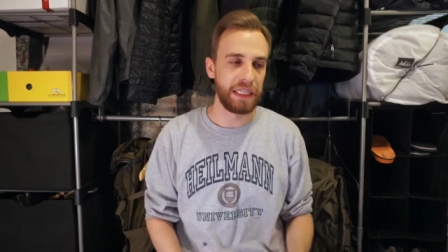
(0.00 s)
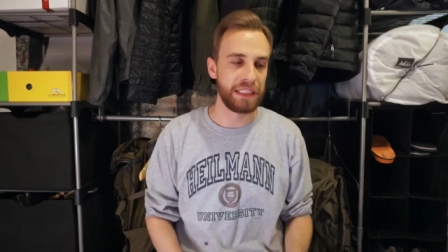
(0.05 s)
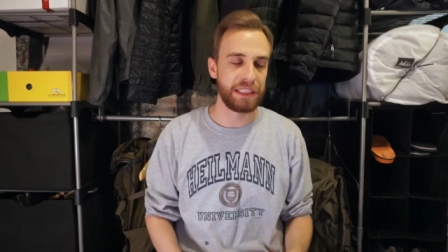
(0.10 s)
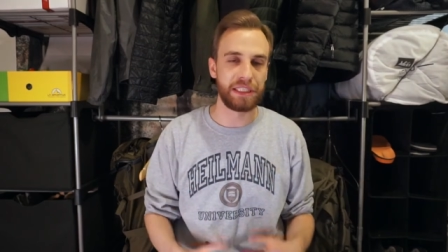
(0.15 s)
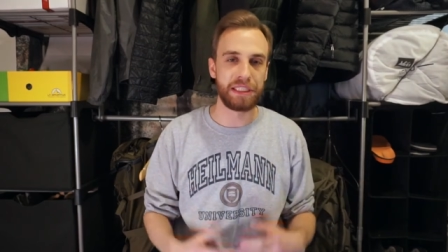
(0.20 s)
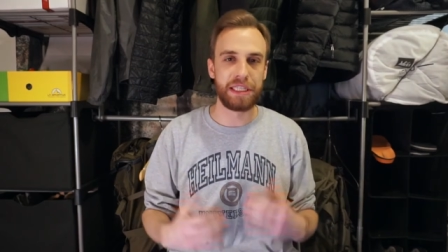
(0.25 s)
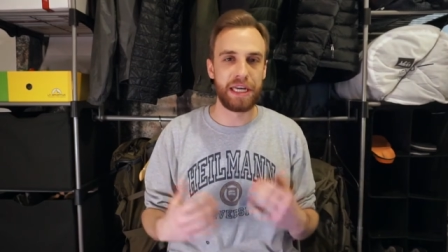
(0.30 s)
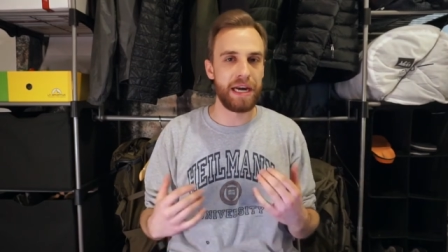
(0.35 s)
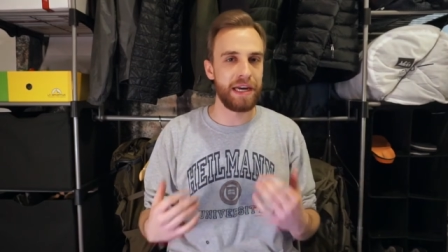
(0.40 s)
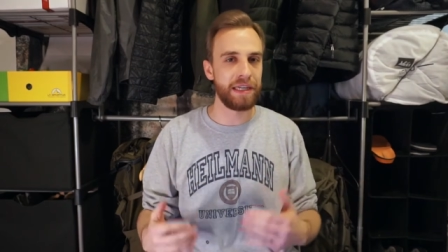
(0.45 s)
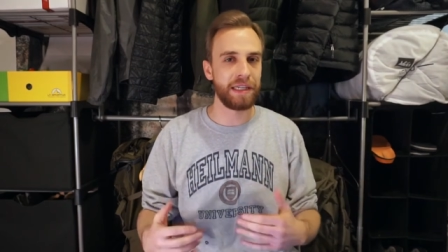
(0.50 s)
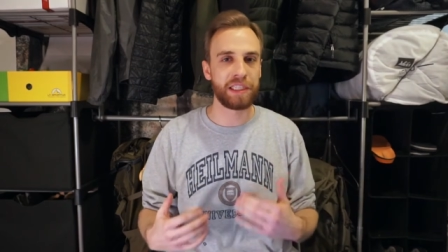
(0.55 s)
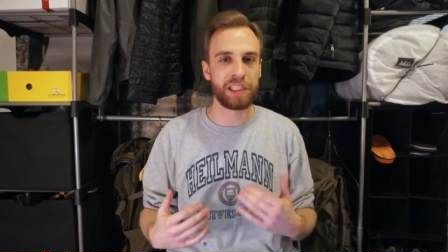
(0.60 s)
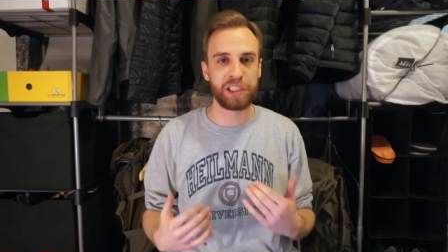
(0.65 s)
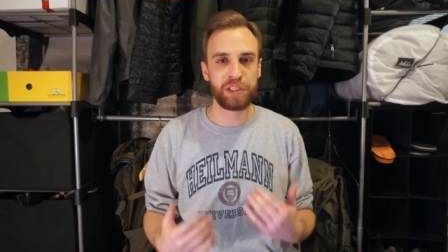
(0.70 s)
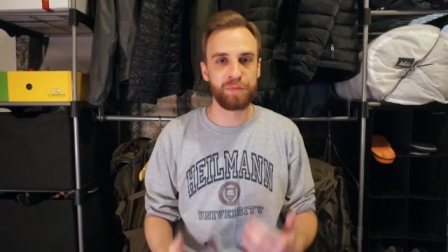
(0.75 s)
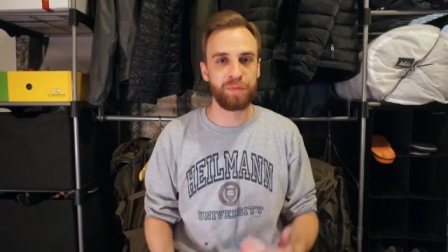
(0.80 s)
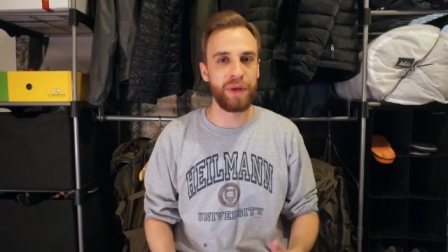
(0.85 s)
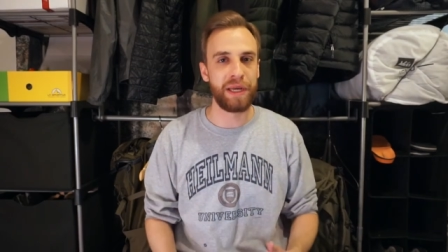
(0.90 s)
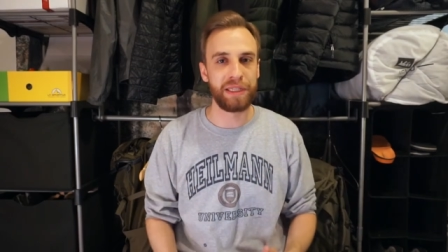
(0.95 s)
it's not an
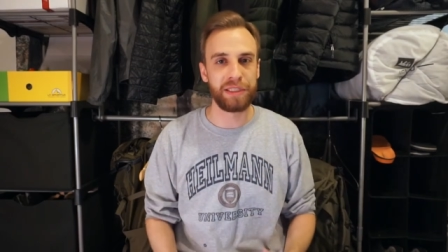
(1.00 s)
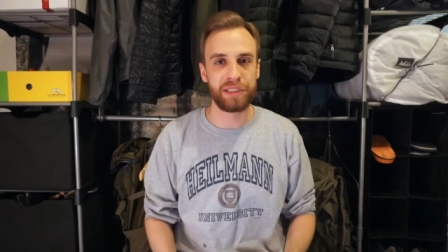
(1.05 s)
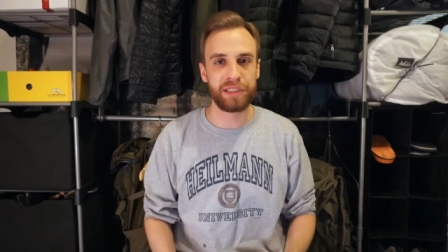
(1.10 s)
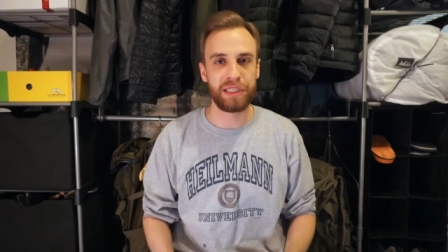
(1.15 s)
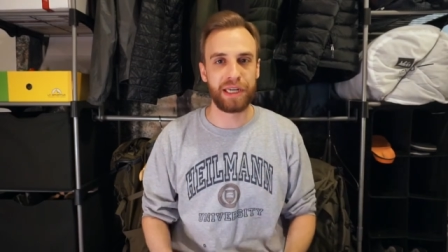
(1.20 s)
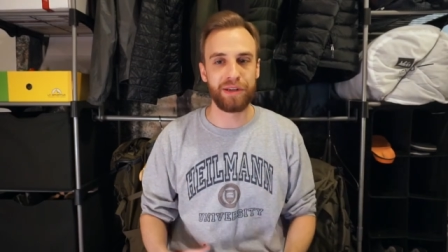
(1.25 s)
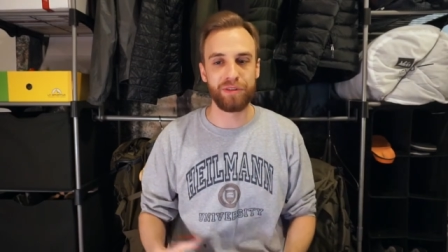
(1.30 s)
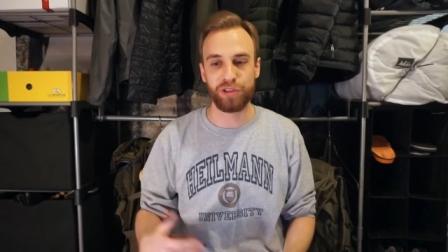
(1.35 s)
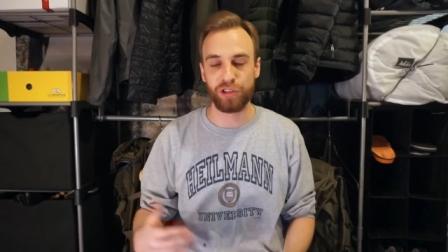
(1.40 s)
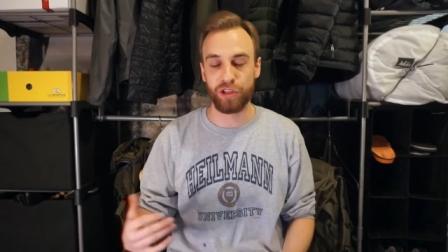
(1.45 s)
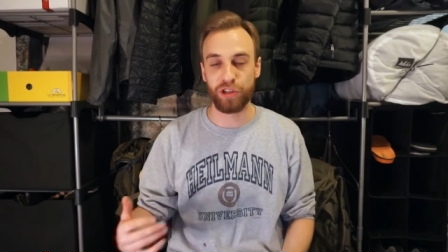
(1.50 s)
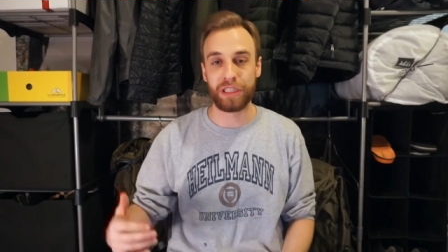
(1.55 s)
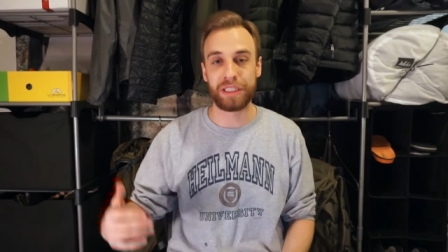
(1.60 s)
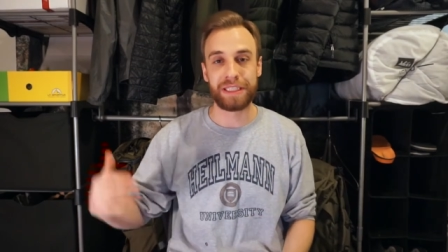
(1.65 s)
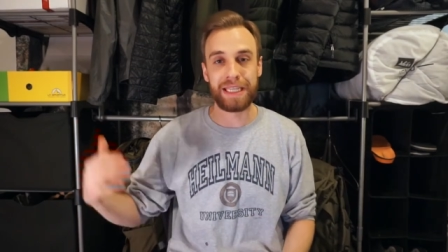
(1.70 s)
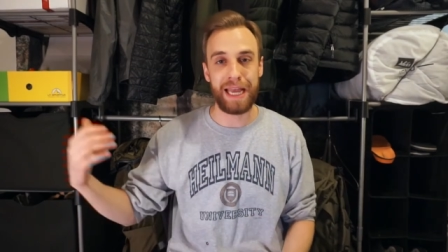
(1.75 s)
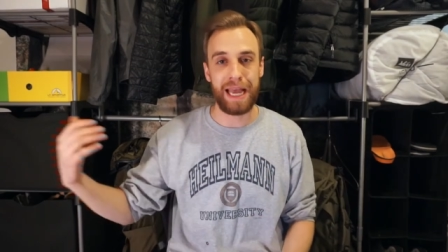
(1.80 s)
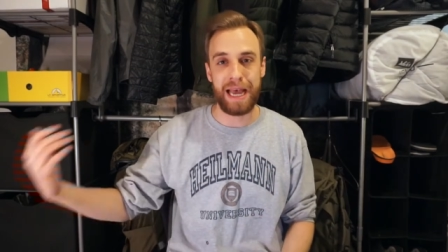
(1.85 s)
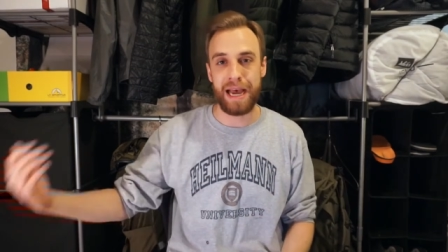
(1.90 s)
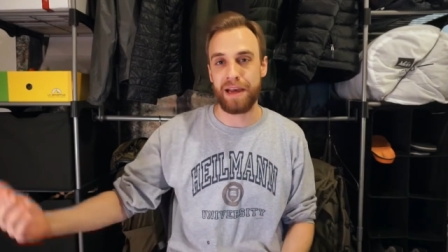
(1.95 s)
expense that I was
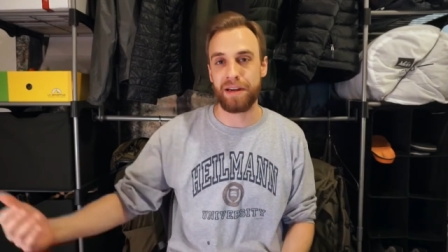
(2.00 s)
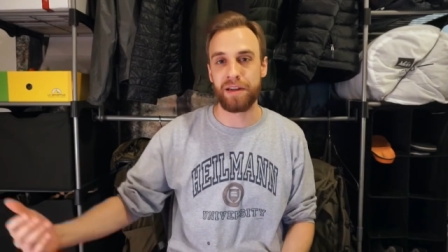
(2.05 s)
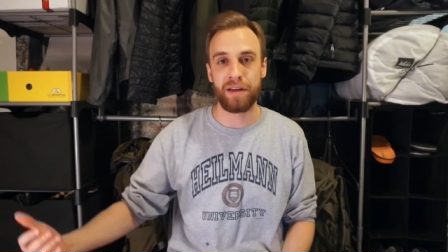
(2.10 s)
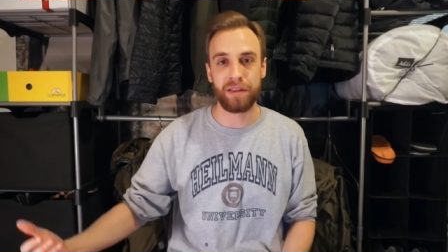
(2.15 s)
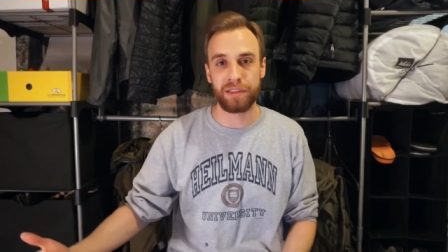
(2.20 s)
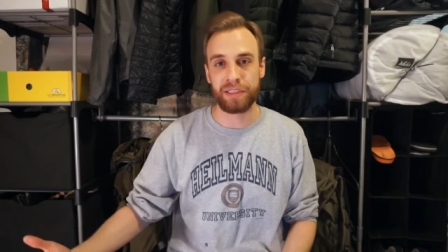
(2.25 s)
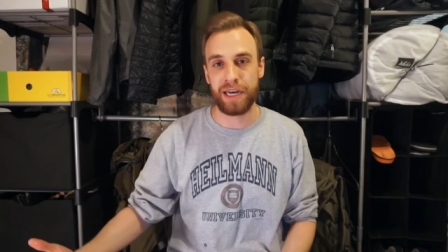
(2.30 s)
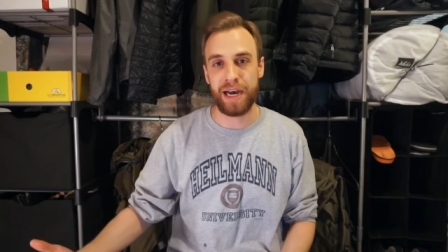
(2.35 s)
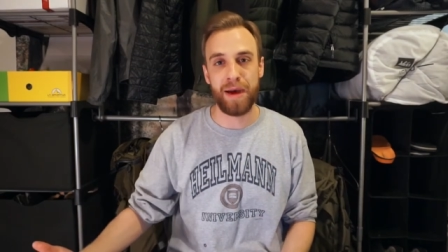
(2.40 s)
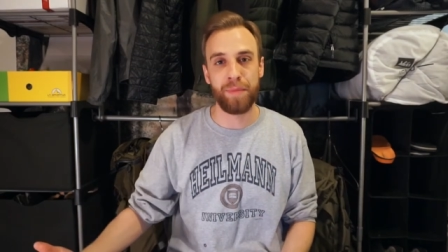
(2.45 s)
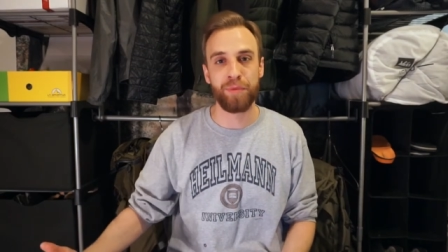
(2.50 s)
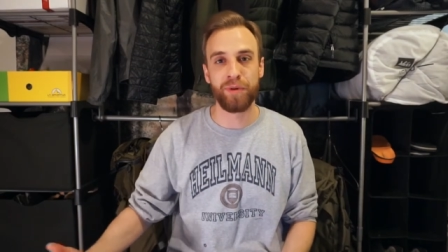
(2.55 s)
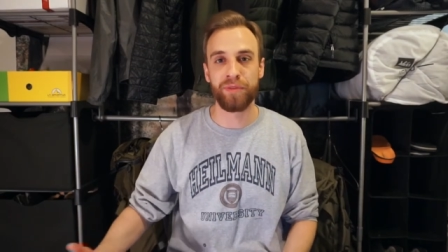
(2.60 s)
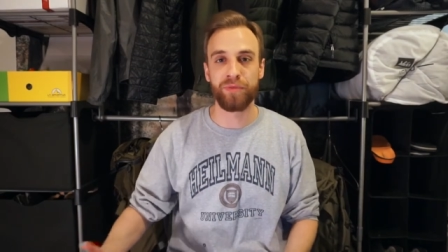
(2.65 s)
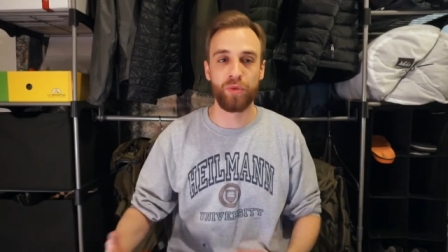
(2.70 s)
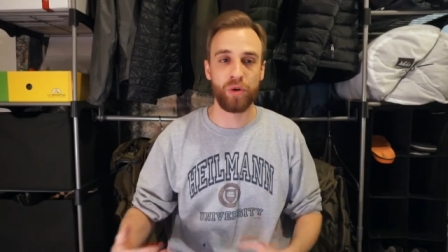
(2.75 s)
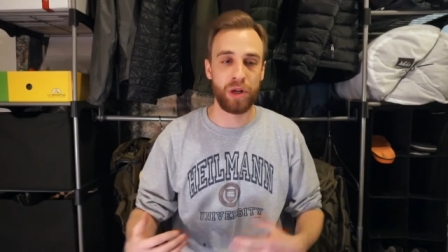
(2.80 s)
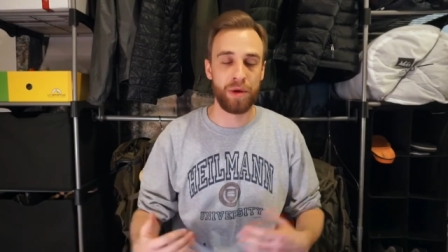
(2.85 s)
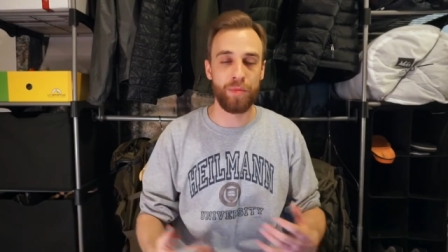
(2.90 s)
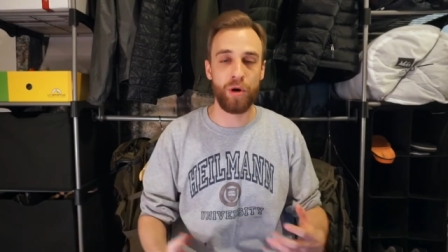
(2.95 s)
looking to add on top
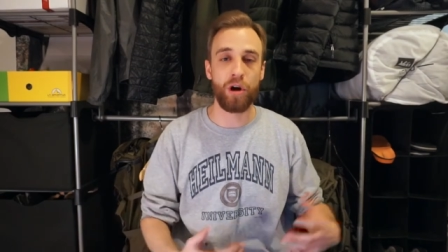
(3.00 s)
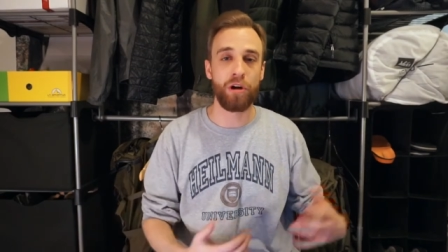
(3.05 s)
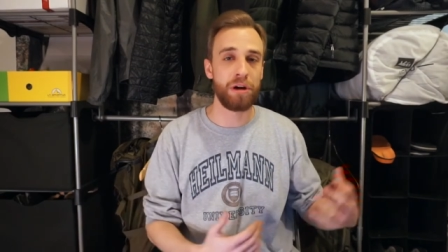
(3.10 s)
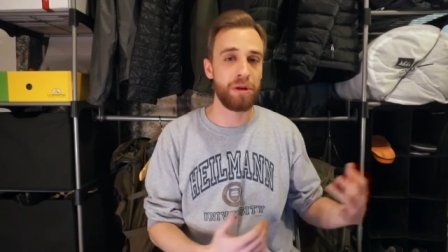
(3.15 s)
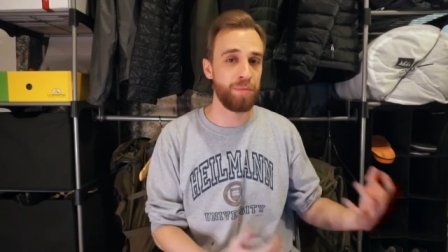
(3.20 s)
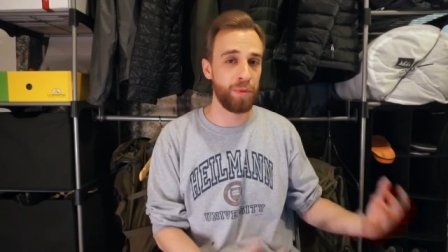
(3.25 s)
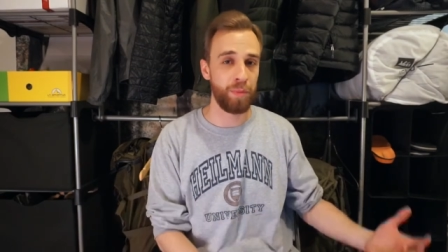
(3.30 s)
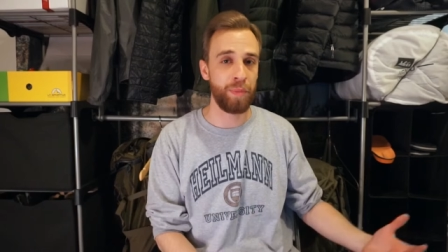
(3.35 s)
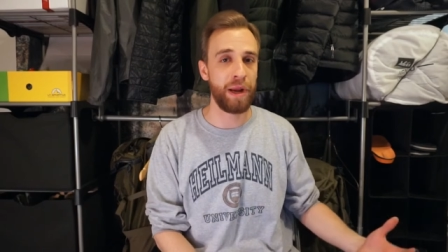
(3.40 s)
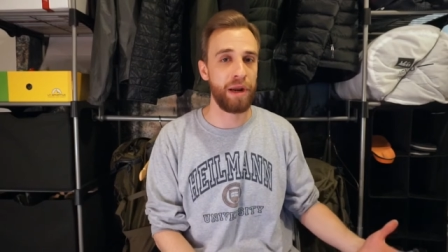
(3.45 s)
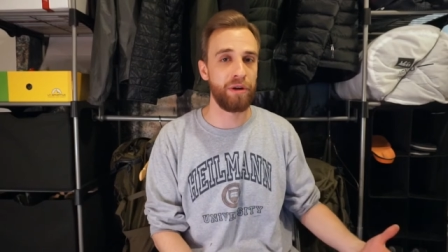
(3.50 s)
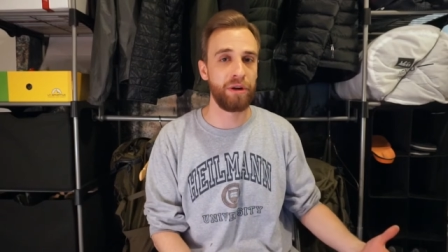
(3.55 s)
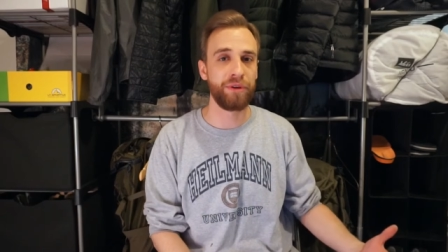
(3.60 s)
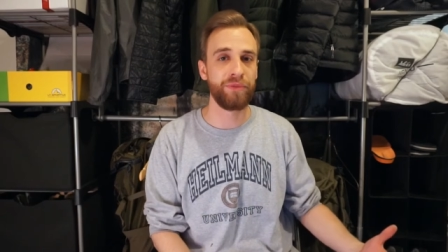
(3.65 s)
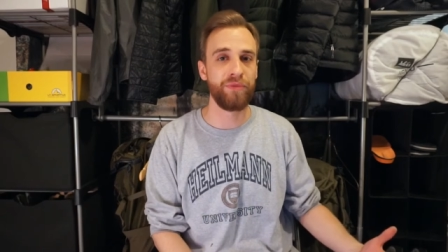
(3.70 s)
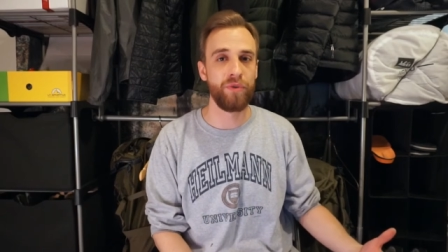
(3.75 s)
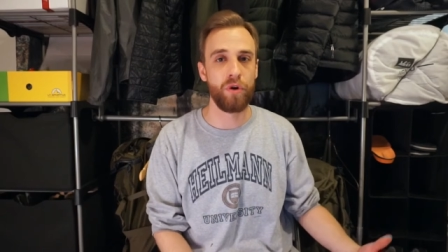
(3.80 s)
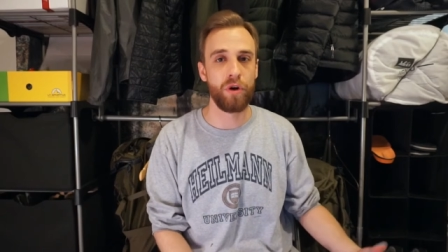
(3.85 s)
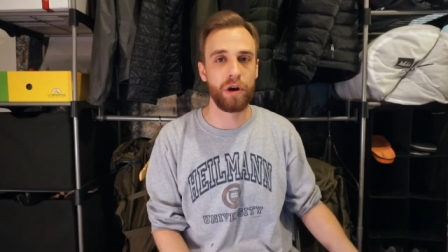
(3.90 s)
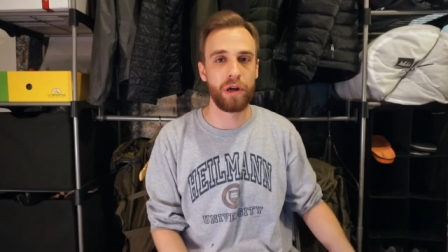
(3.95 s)
of what I'm already preparing
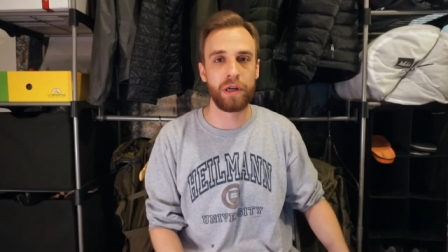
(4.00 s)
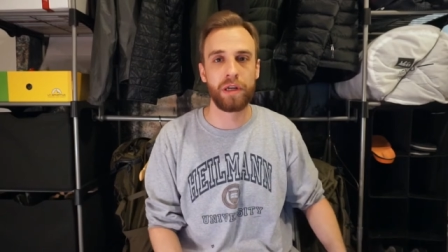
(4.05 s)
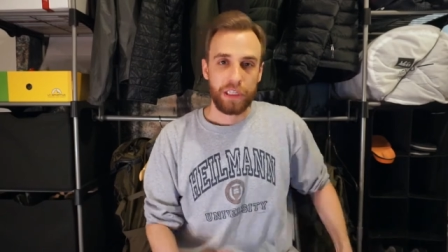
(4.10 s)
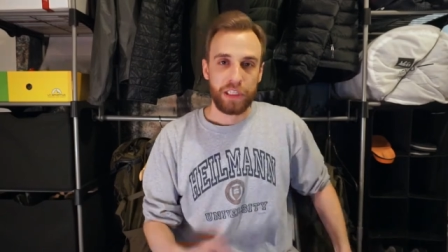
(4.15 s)
for.